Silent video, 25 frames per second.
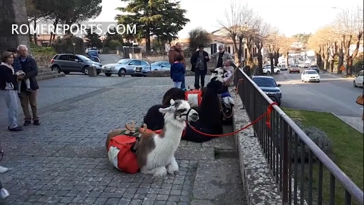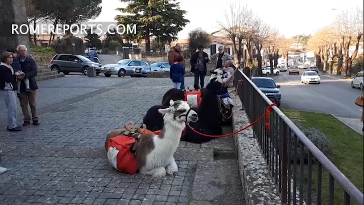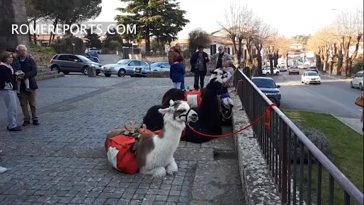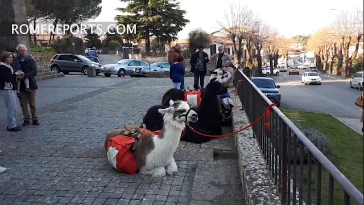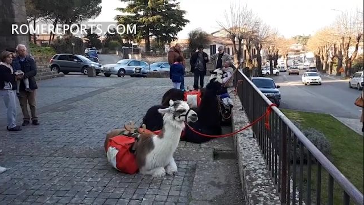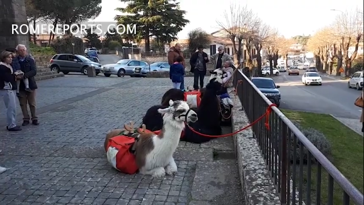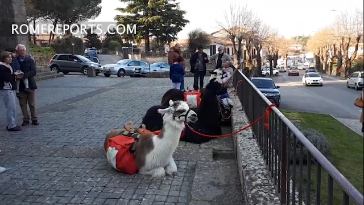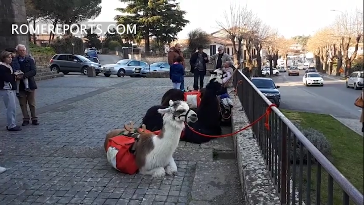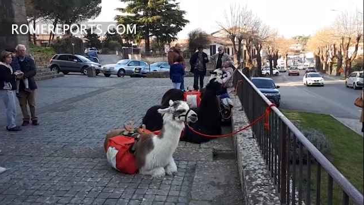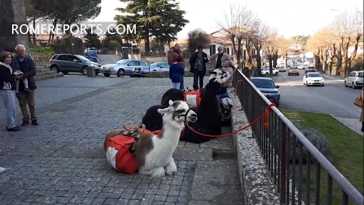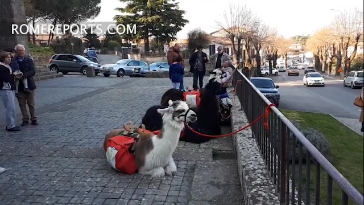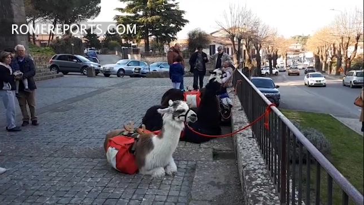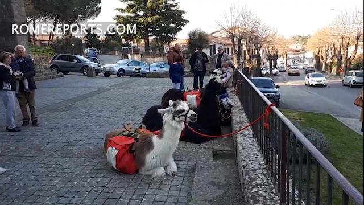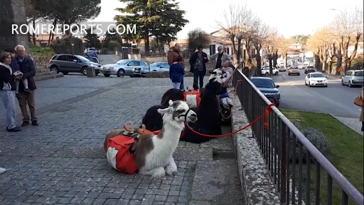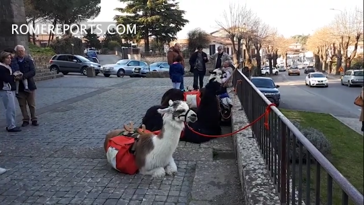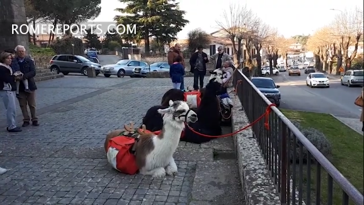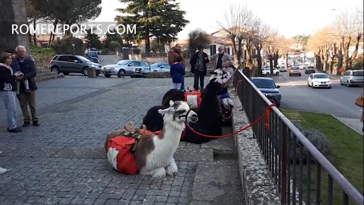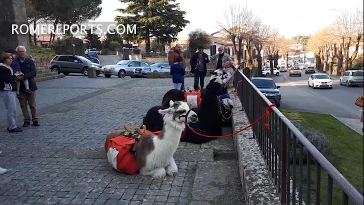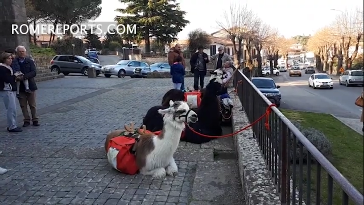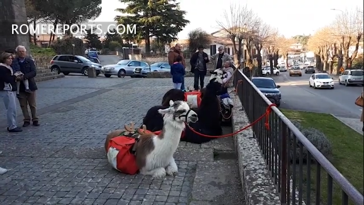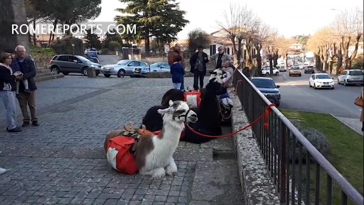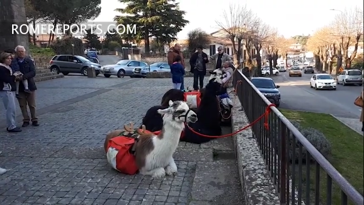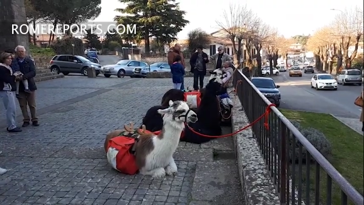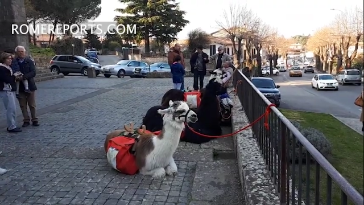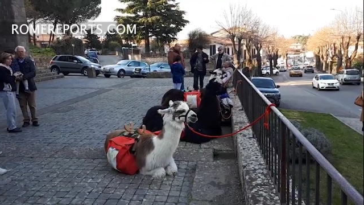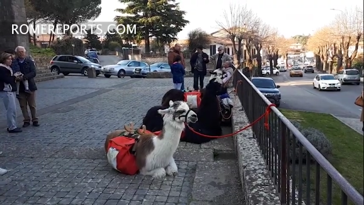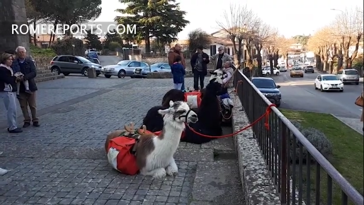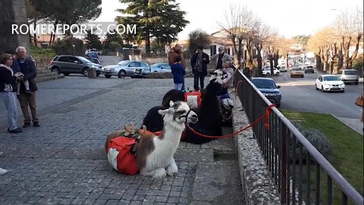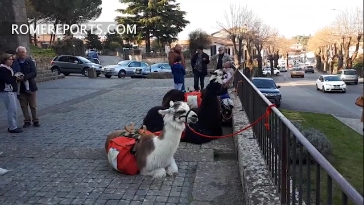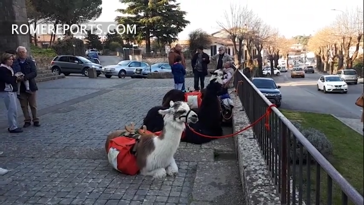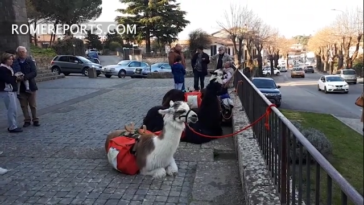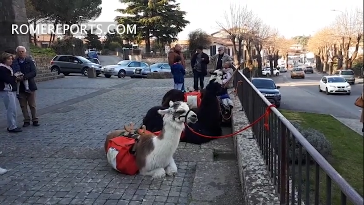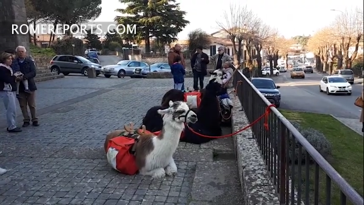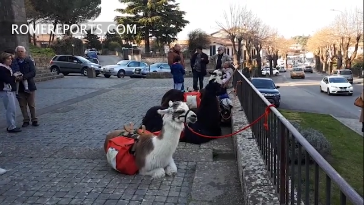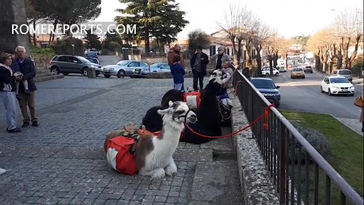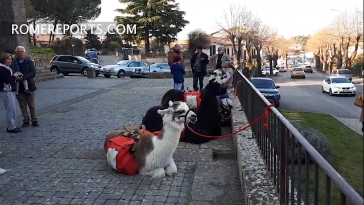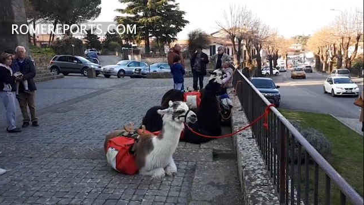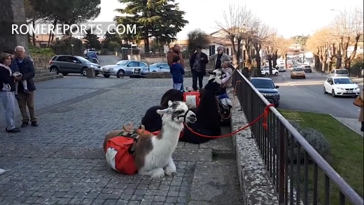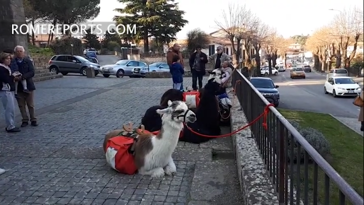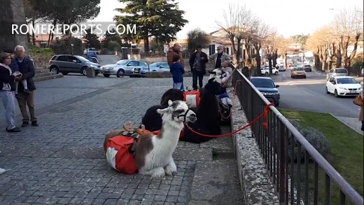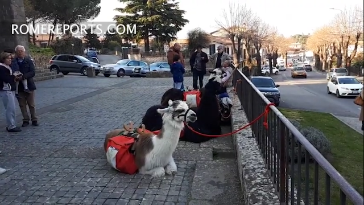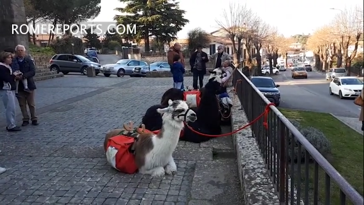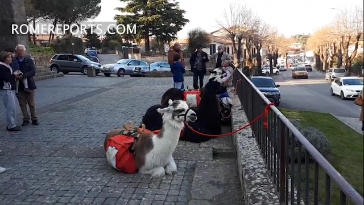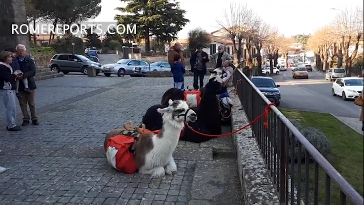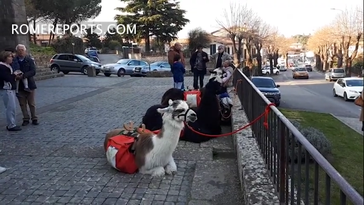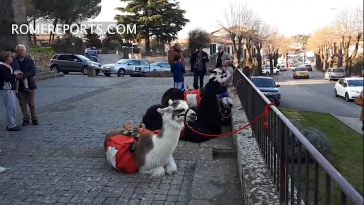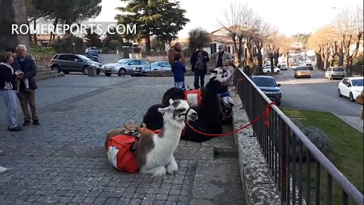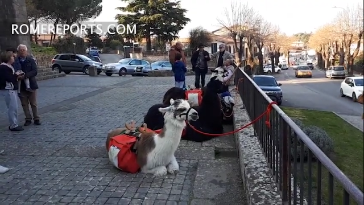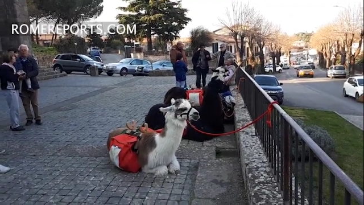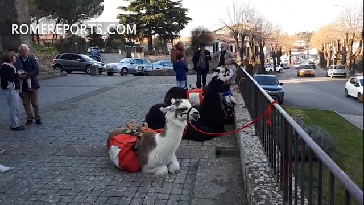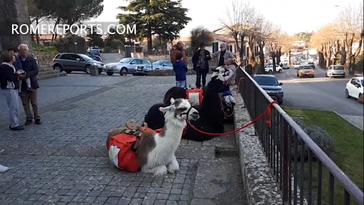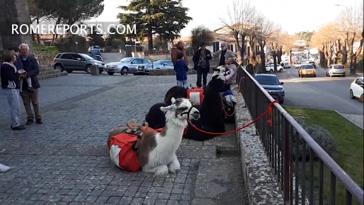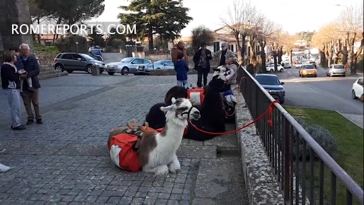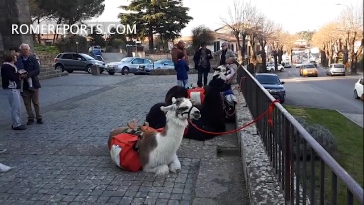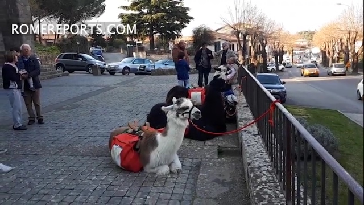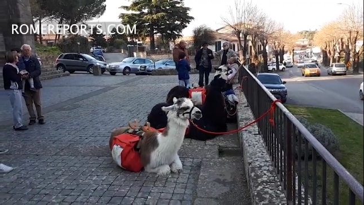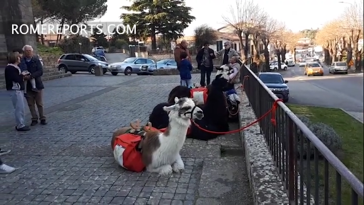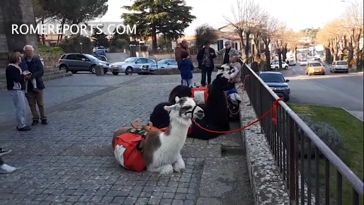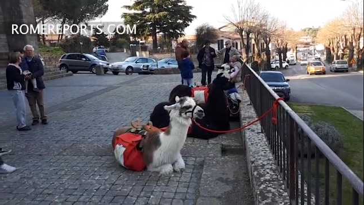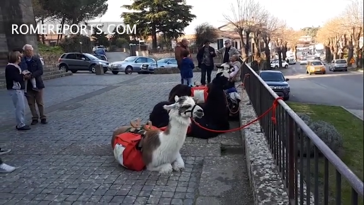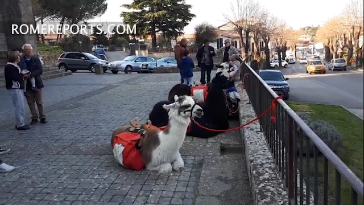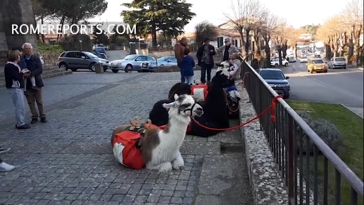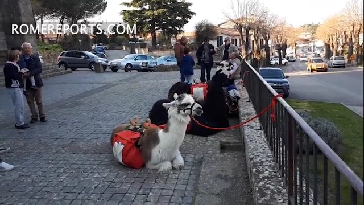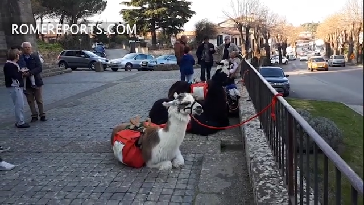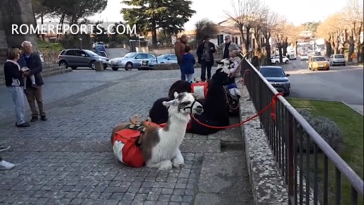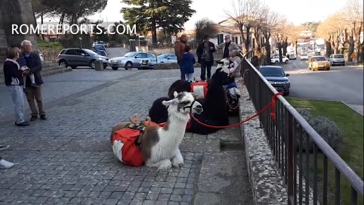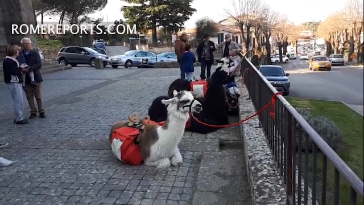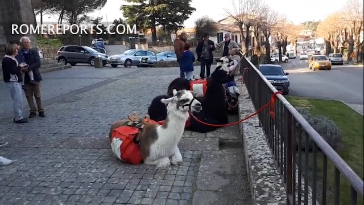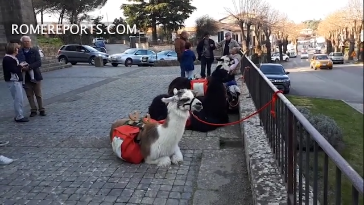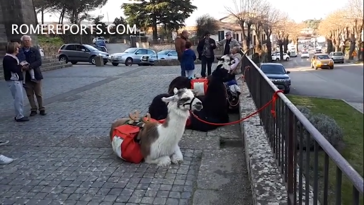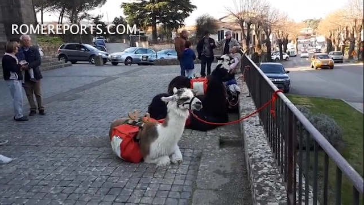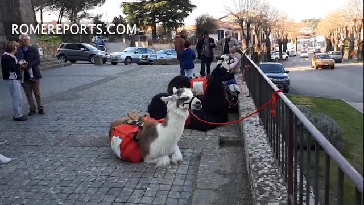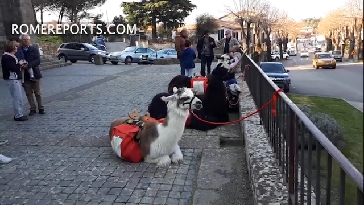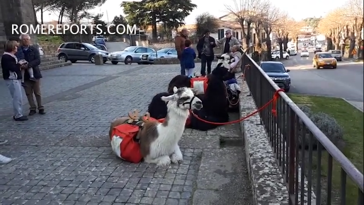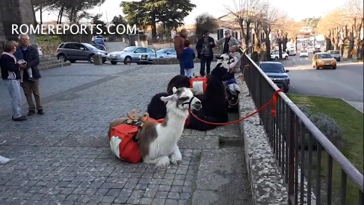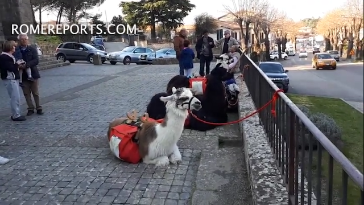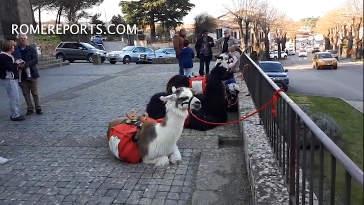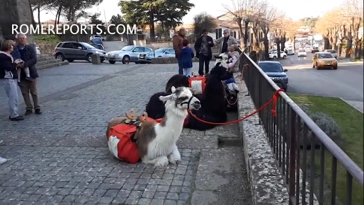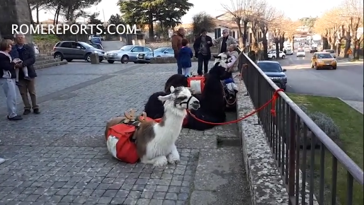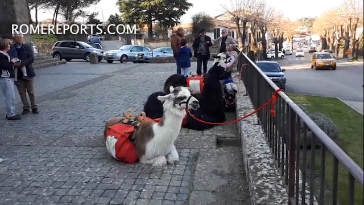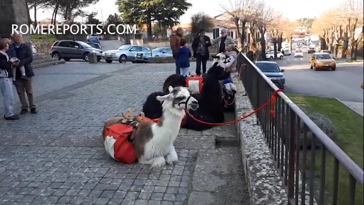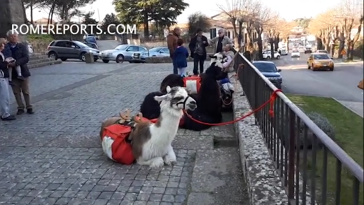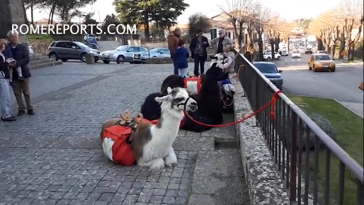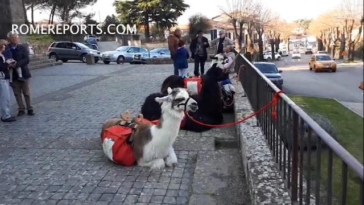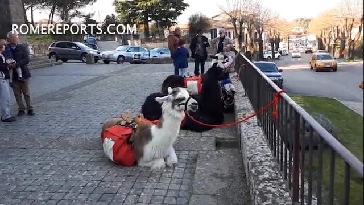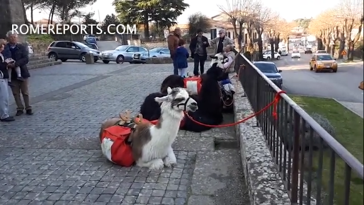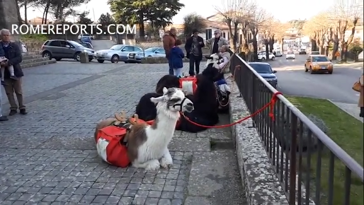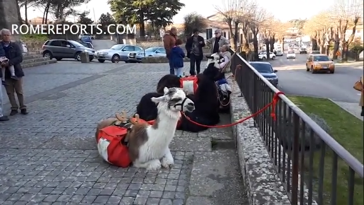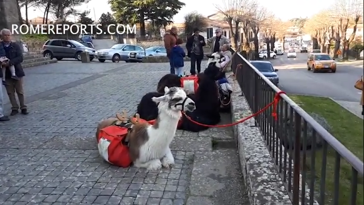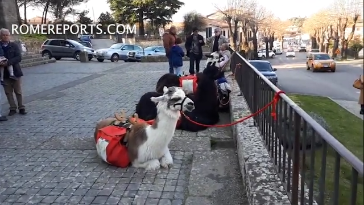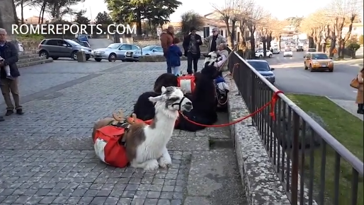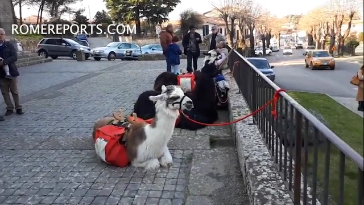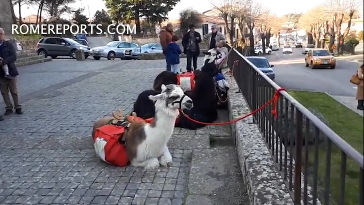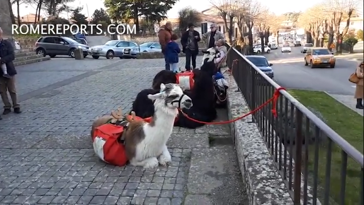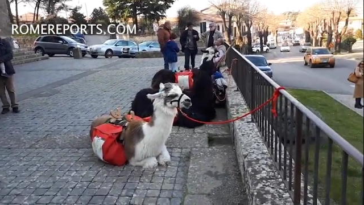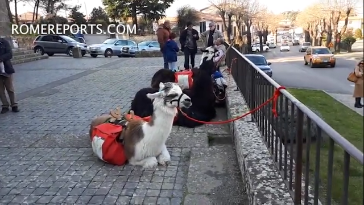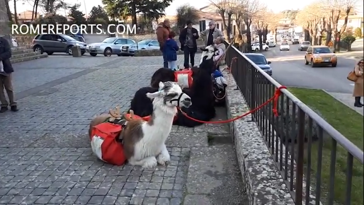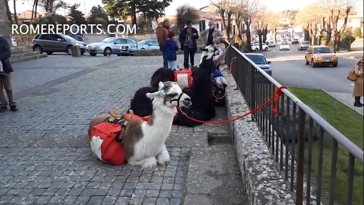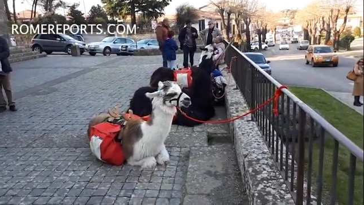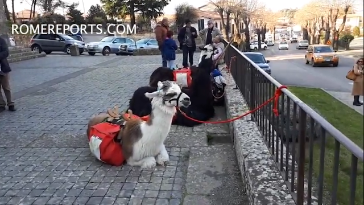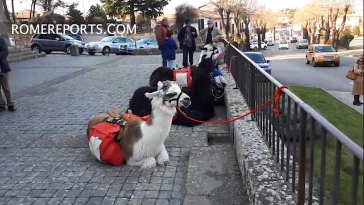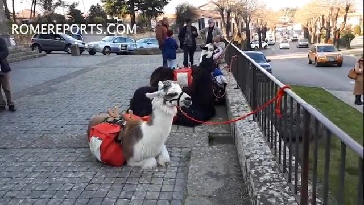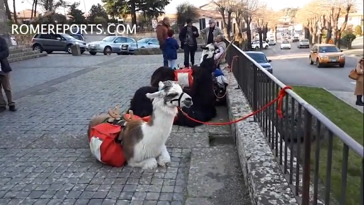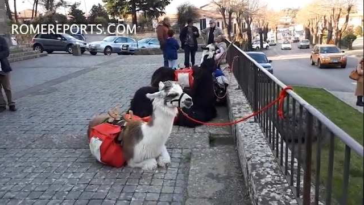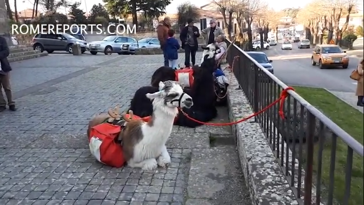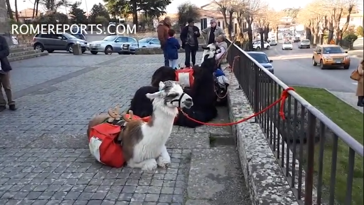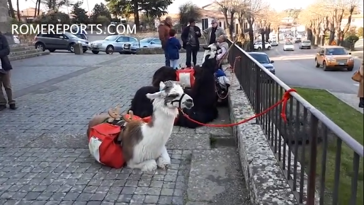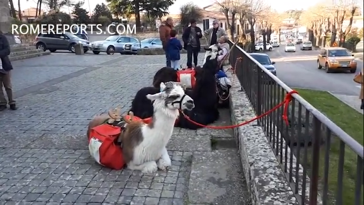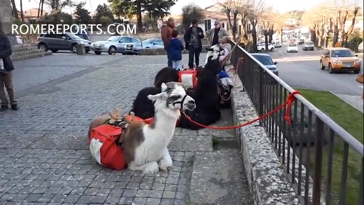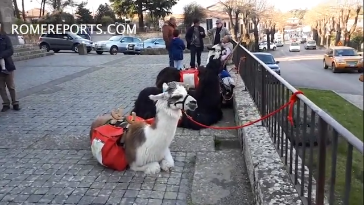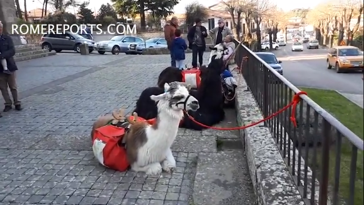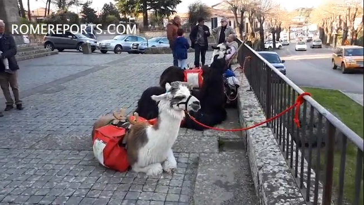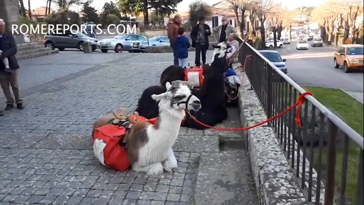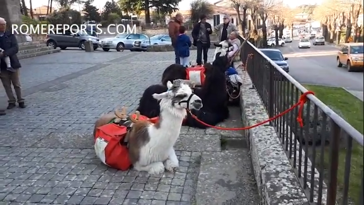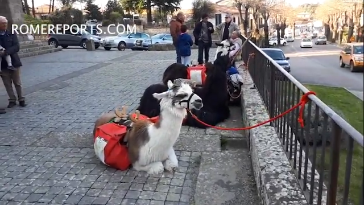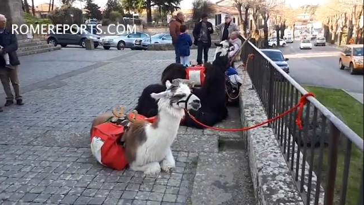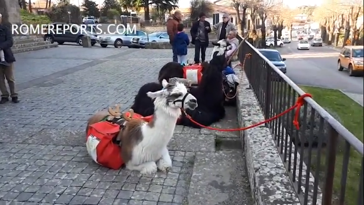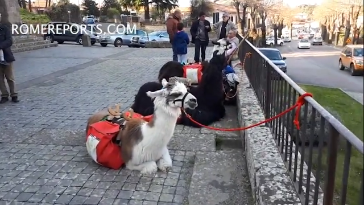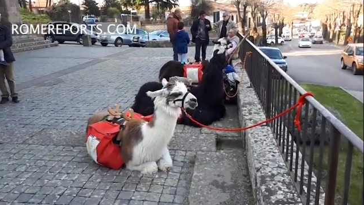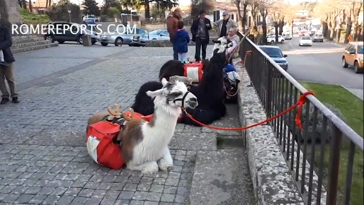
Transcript: (no speaker visible)